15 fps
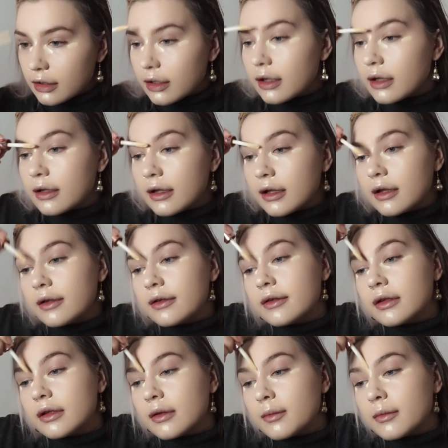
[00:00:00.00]
And then
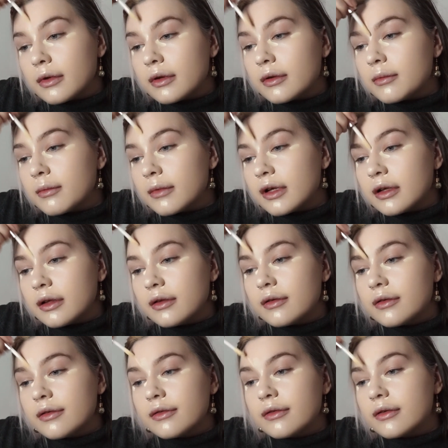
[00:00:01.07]
some on my
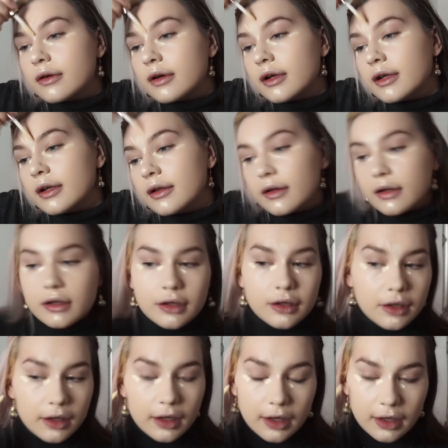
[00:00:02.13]
forehead.
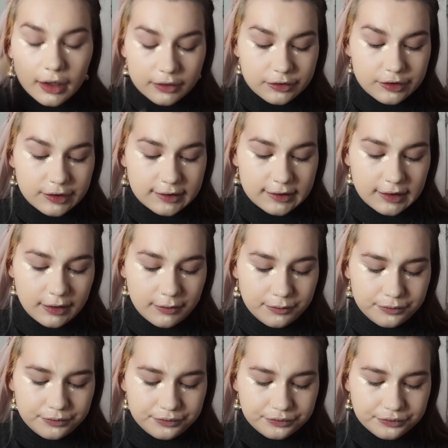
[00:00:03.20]
And just
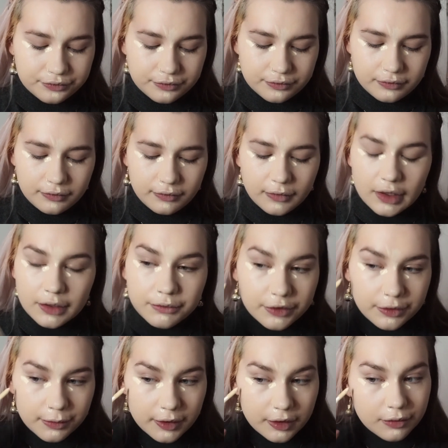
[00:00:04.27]
I'm
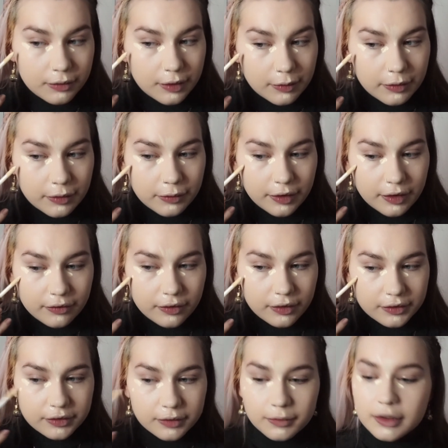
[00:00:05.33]
just putting a wee bit where I've got
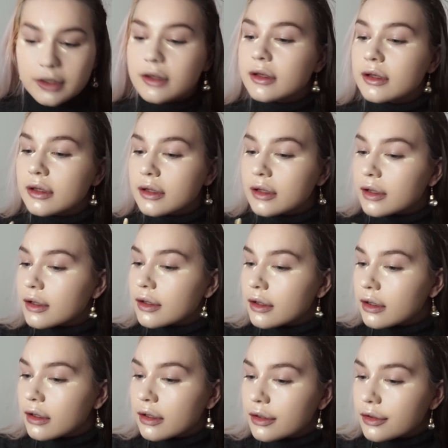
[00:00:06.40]
some like
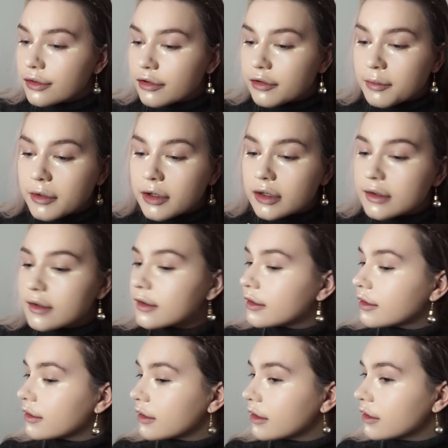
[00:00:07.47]
spots and
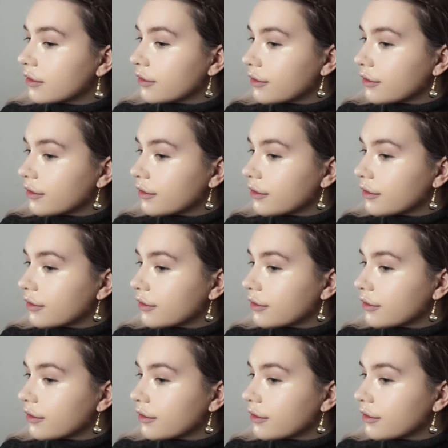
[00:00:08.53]
stuff.